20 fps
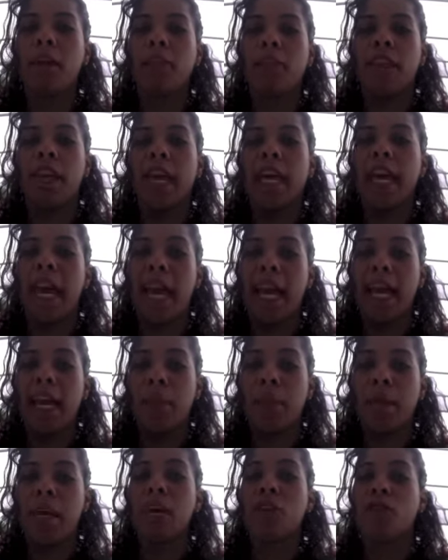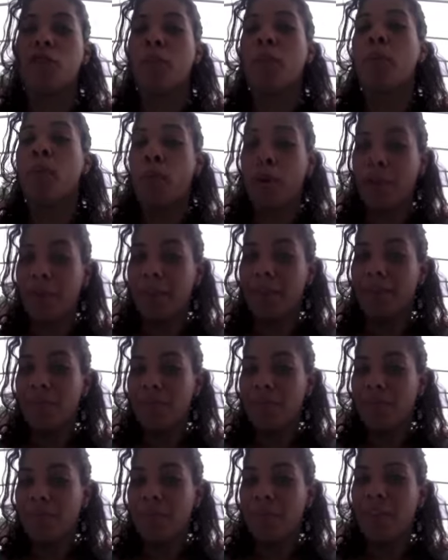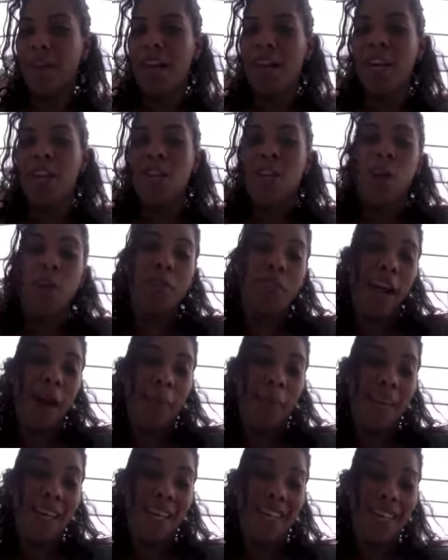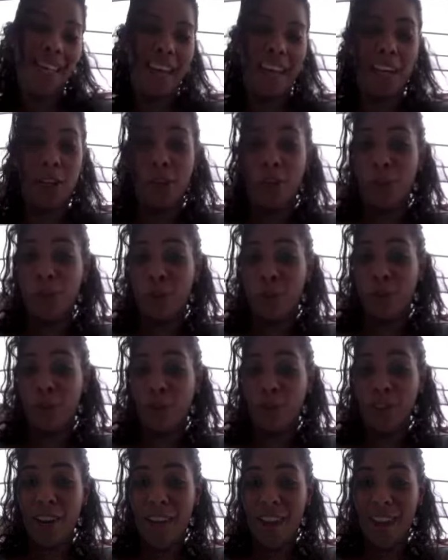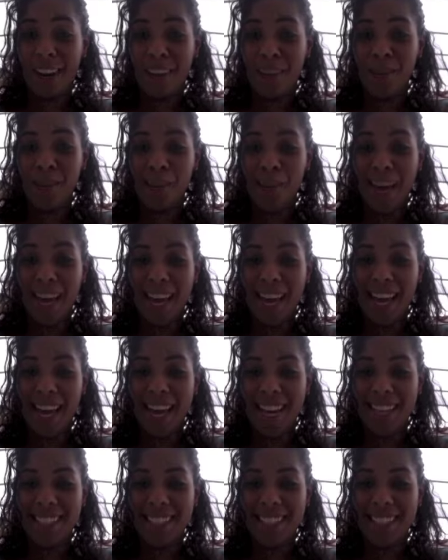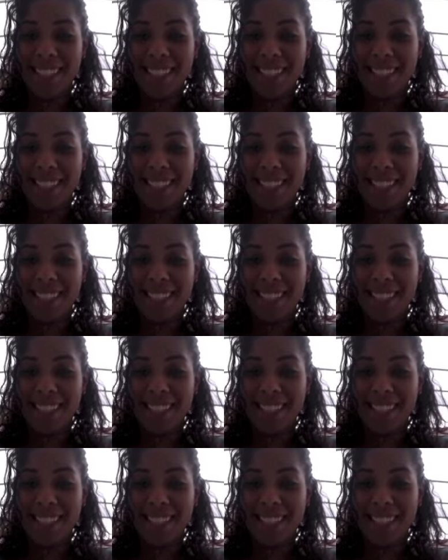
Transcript: the game is reported. So with that being said, toodles for now. Bye, guys.